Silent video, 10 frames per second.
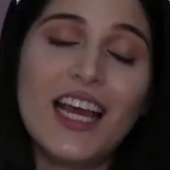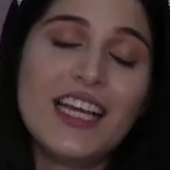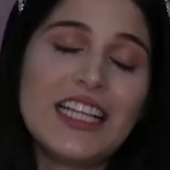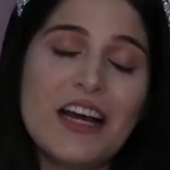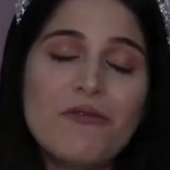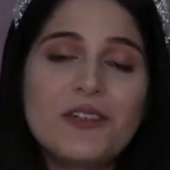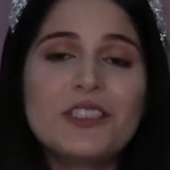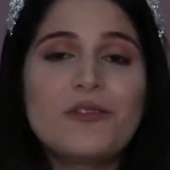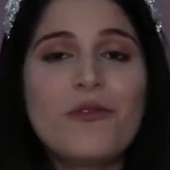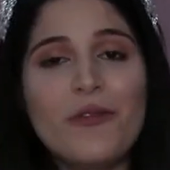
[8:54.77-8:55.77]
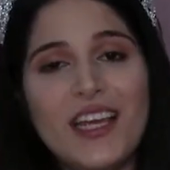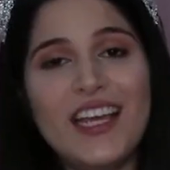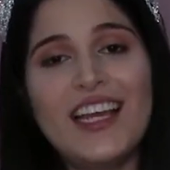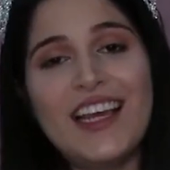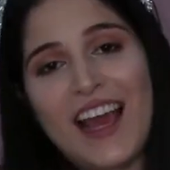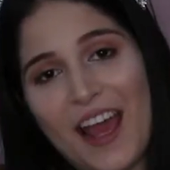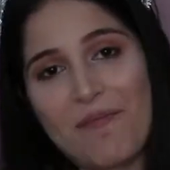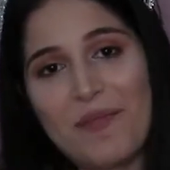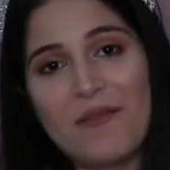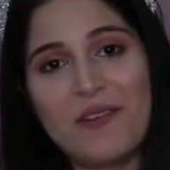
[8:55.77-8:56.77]
And I was really
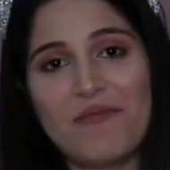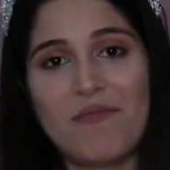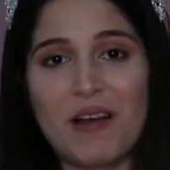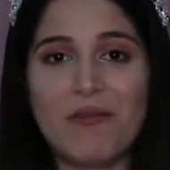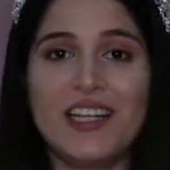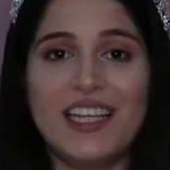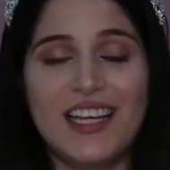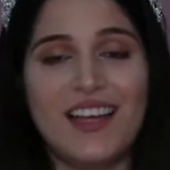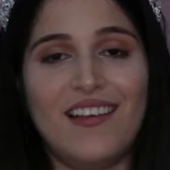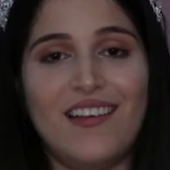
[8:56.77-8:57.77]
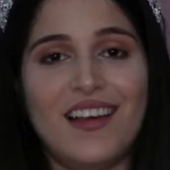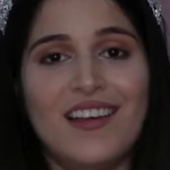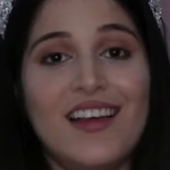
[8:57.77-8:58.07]
happy with my wedding cake.